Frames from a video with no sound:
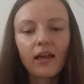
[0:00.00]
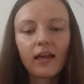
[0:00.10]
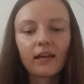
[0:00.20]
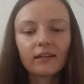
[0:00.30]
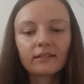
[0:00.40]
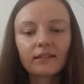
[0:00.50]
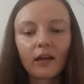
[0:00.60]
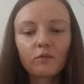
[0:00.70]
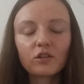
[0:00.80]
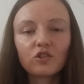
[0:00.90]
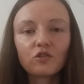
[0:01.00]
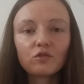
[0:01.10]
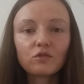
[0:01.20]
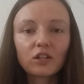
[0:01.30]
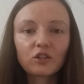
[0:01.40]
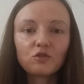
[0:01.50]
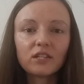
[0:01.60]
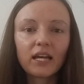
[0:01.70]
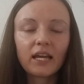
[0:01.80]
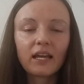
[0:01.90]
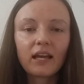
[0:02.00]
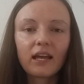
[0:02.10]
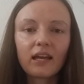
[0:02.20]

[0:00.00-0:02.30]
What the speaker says: And I wish you a good day